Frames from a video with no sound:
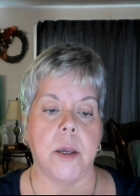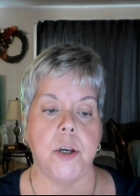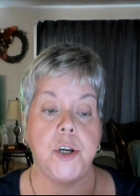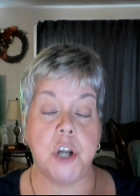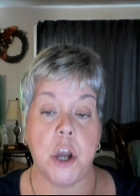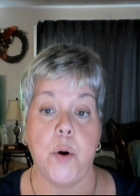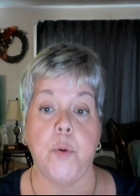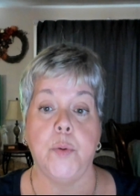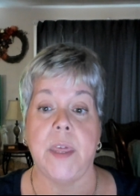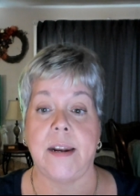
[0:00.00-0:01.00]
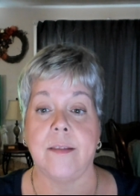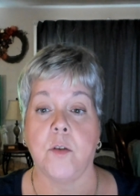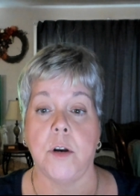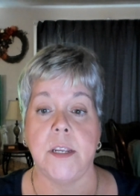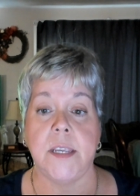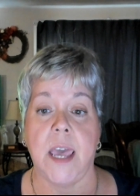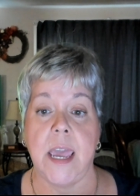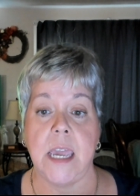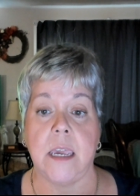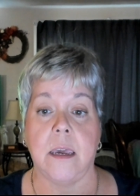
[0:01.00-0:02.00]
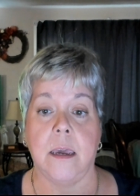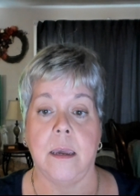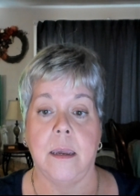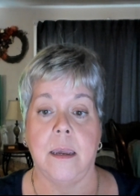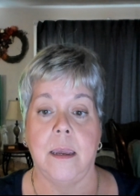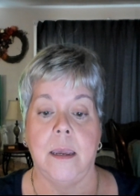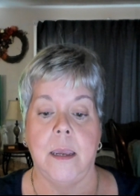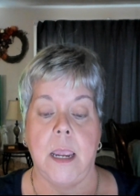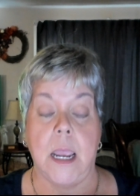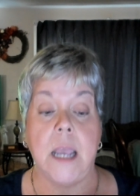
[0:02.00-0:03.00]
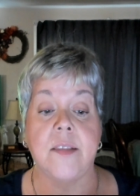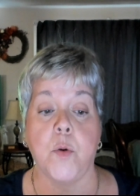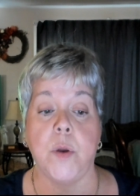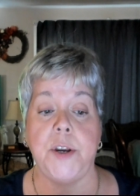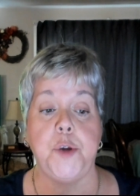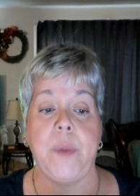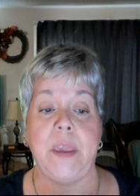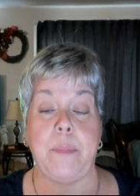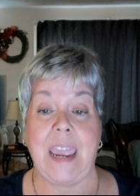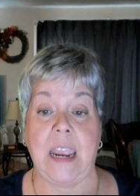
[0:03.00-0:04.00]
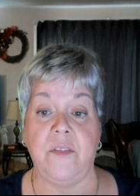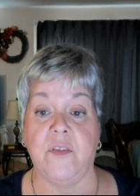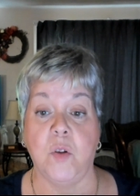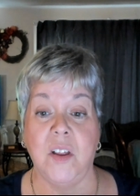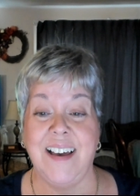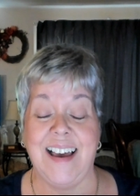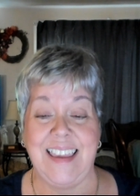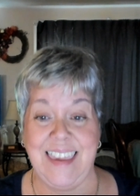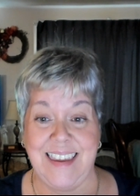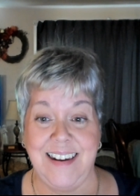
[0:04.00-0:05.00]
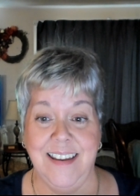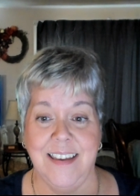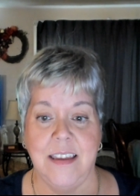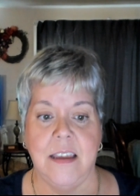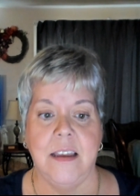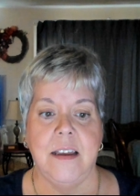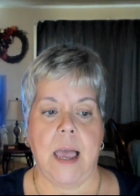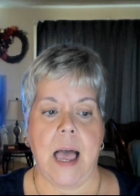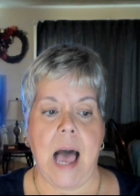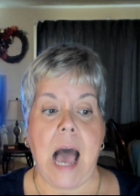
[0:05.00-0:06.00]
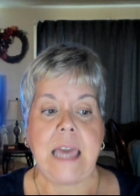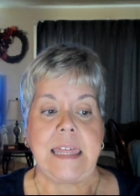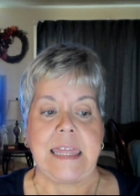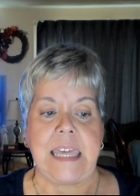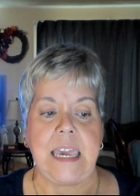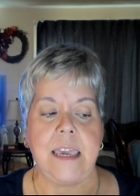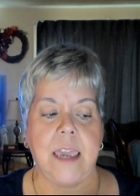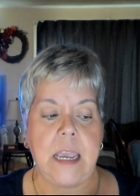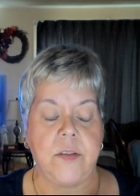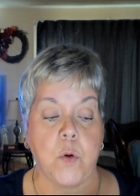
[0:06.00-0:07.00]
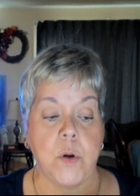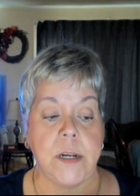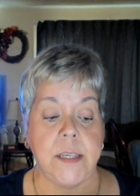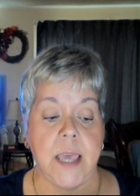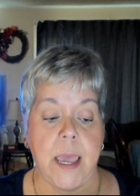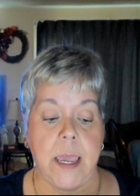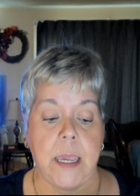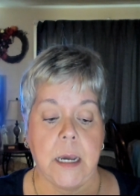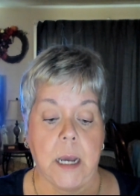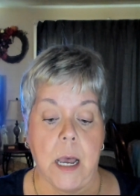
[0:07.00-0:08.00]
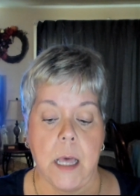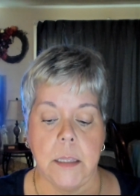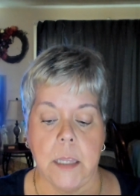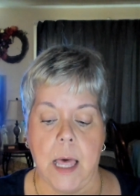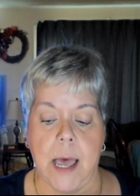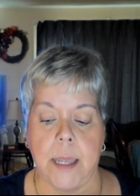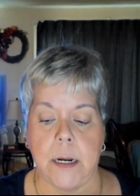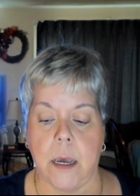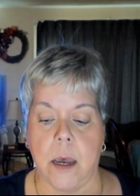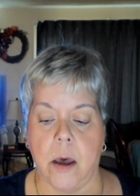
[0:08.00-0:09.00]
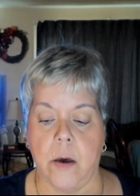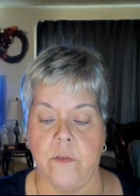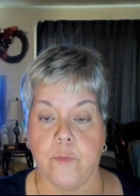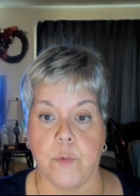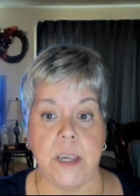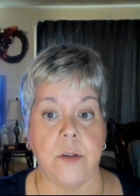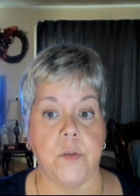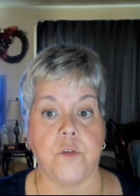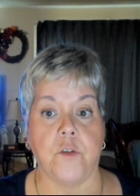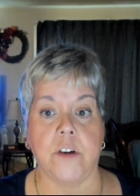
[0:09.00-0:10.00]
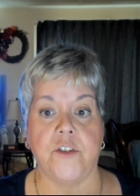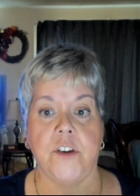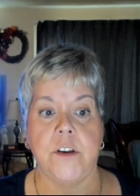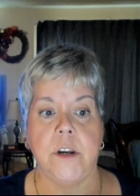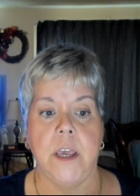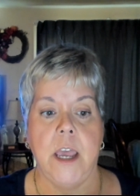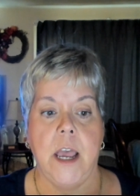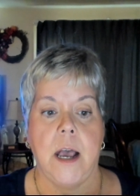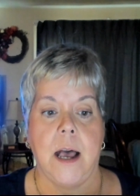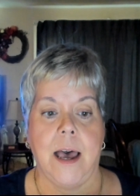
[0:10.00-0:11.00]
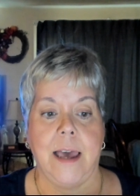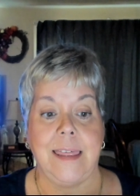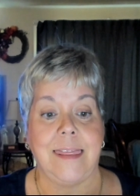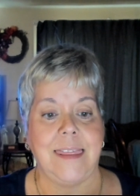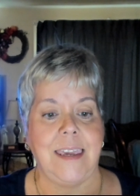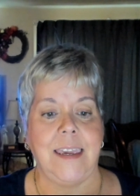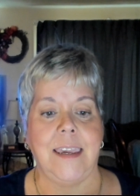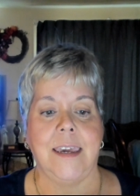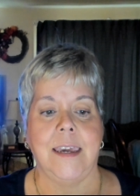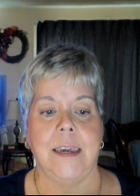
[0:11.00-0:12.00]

know that it's going to take, it's going to be painful again. I think it's going to take a lot of reconstruction I think